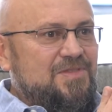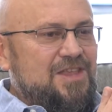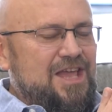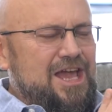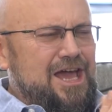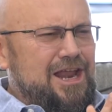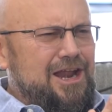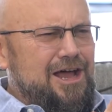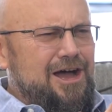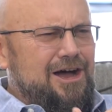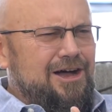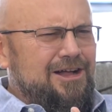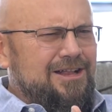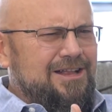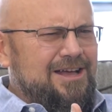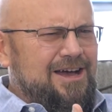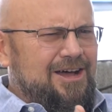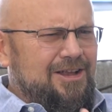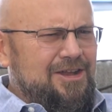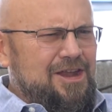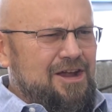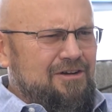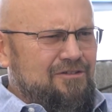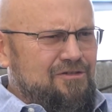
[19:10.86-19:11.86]
And
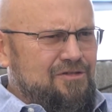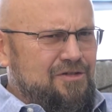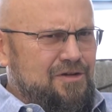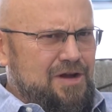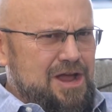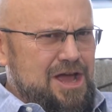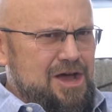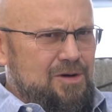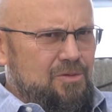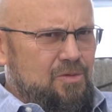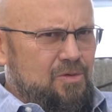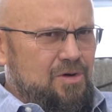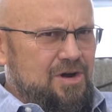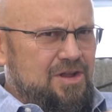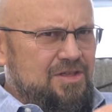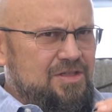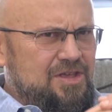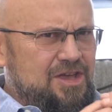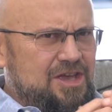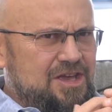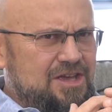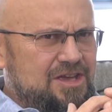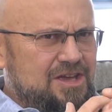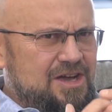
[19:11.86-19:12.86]
I'll never forget one of
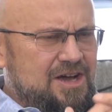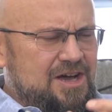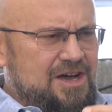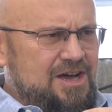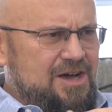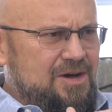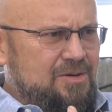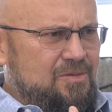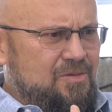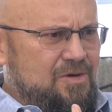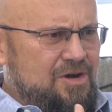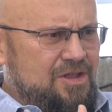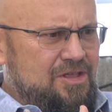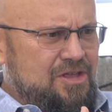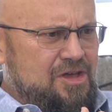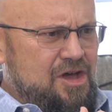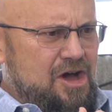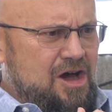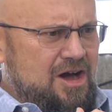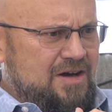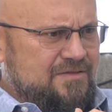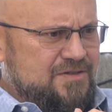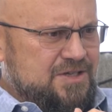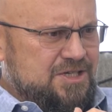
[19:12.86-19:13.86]
the
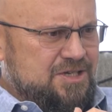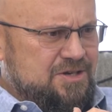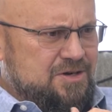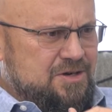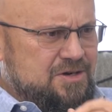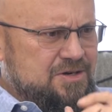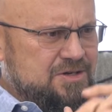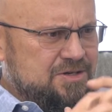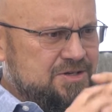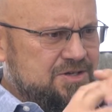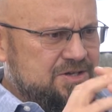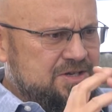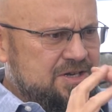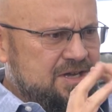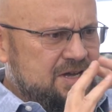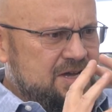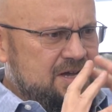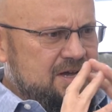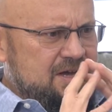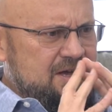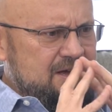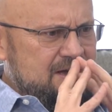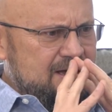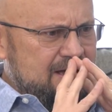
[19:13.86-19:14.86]
officers,
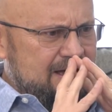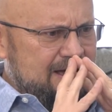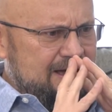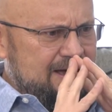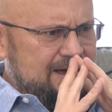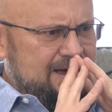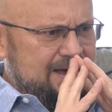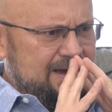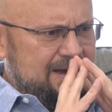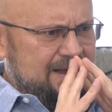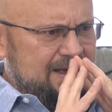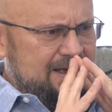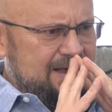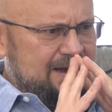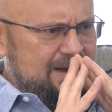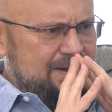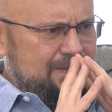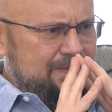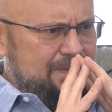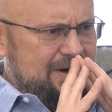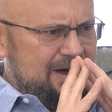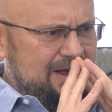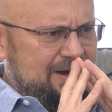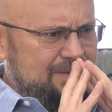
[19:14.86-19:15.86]
and
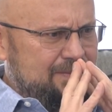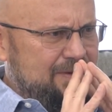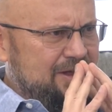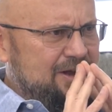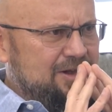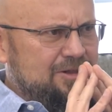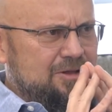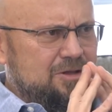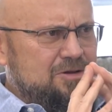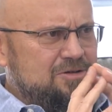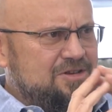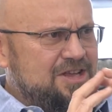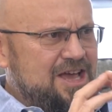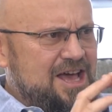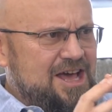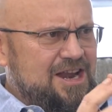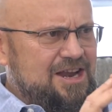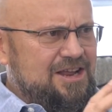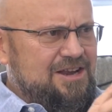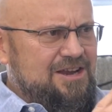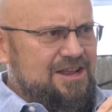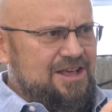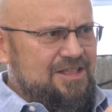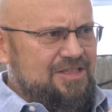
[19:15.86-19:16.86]
it might have been a
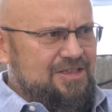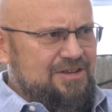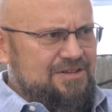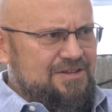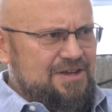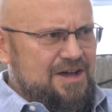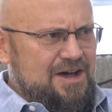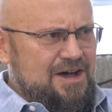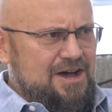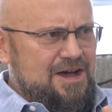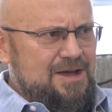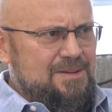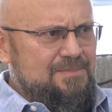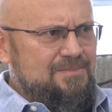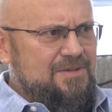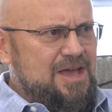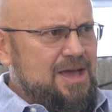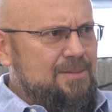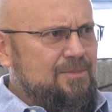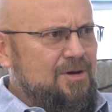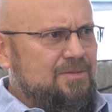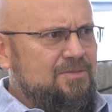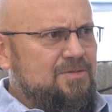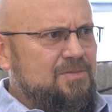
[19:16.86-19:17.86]
lieutenant at the time,
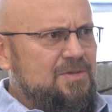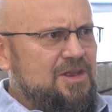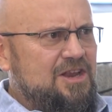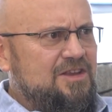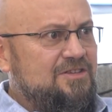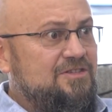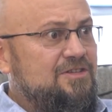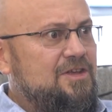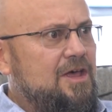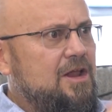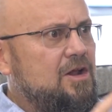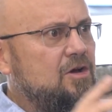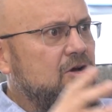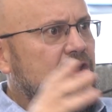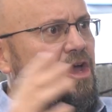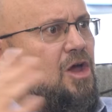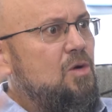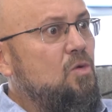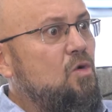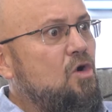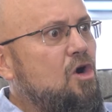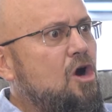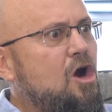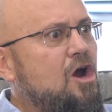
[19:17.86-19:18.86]
came up to me and said,
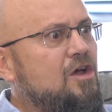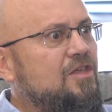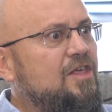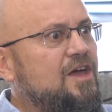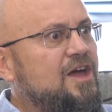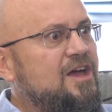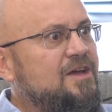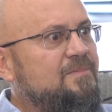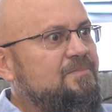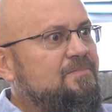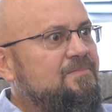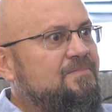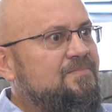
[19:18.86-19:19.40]
okay, where are they?